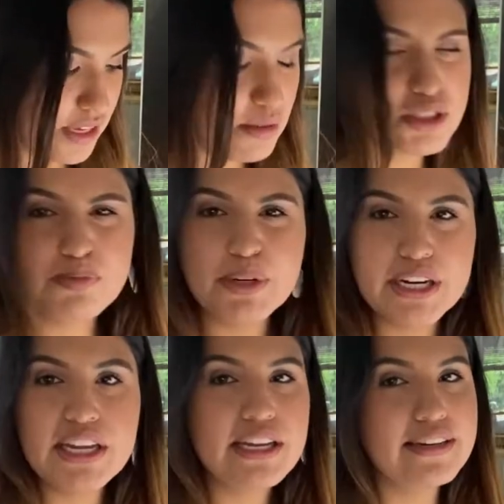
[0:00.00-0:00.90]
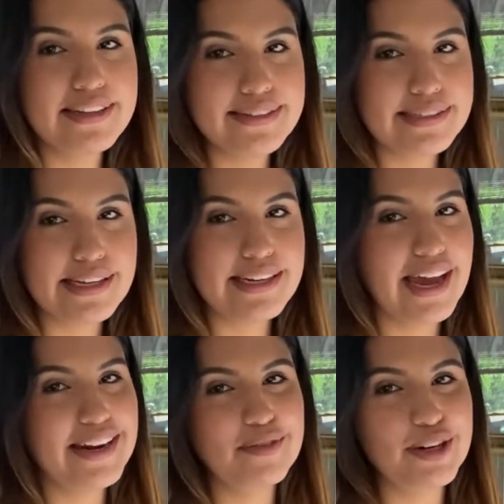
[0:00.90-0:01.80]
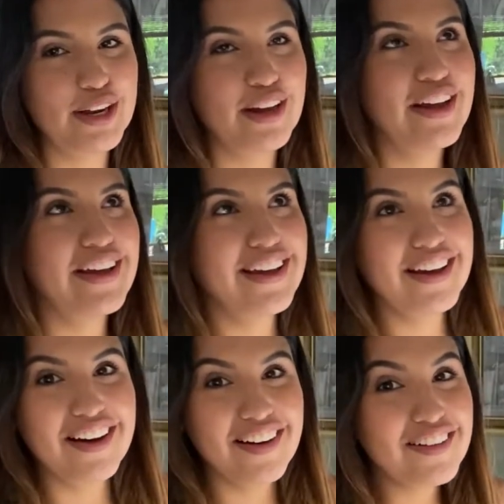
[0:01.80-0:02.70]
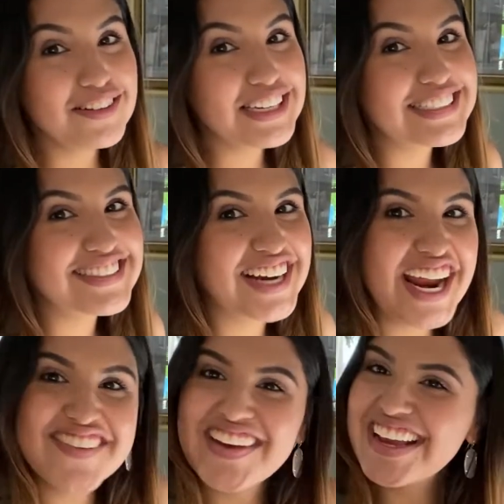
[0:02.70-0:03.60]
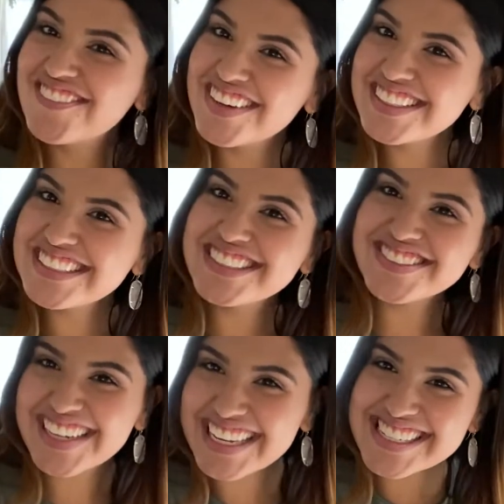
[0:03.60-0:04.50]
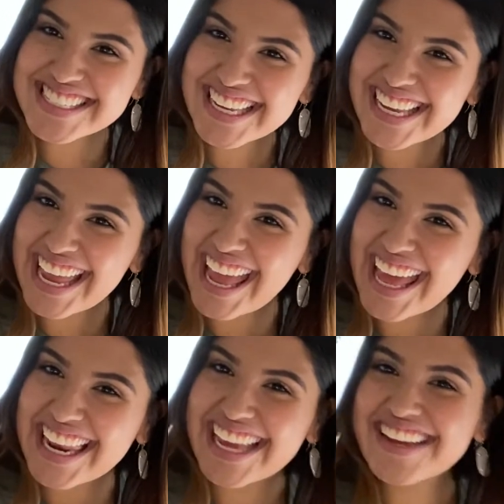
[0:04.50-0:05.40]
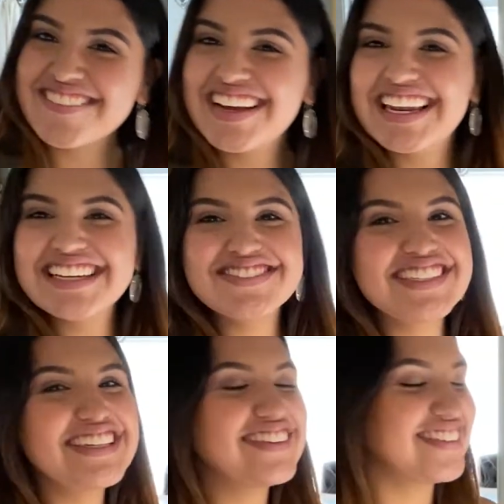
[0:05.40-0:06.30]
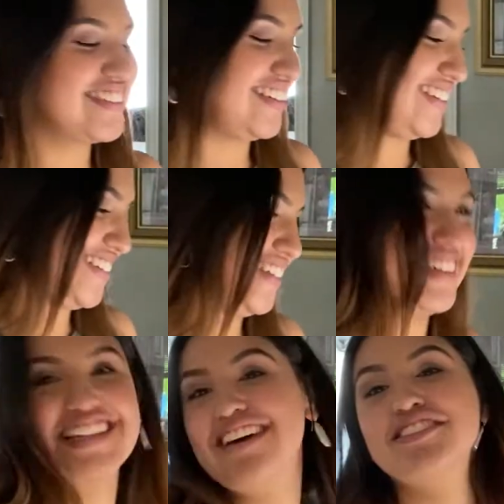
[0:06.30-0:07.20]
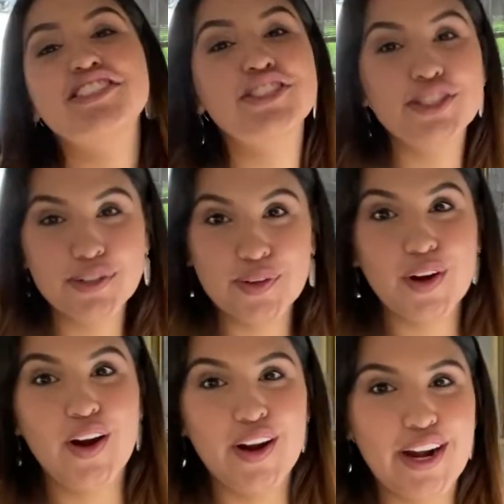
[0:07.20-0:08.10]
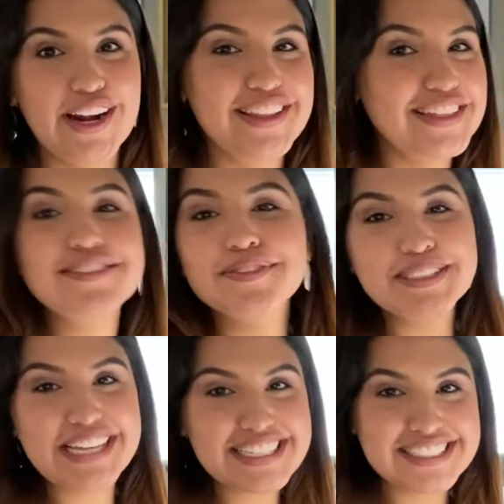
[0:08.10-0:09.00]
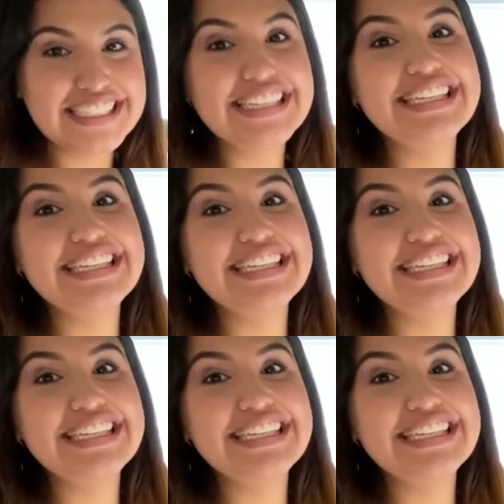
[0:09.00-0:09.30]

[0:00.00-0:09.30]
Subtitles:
it was pretty decent. I didn't want to, oh, let's try and make more drinks again like in my last video. That was too hard. This one was actually